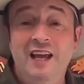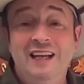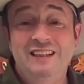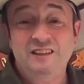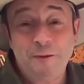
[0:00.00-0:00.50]
They
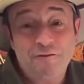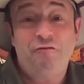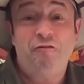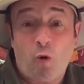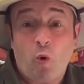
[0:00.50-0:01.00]
spend
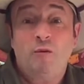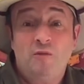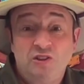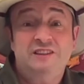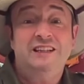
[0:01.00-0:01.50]
4
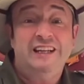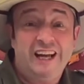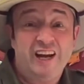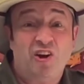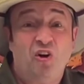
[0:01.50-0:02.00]
months of the
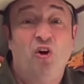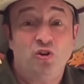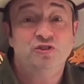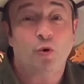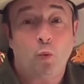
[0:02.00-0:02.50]
year
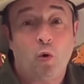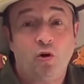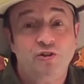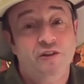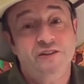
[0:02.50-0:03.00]

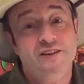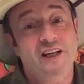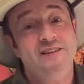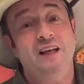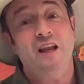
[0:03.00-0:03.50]
underwater, so
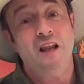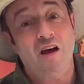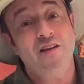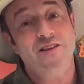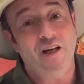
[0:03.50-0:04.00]
that's a long time.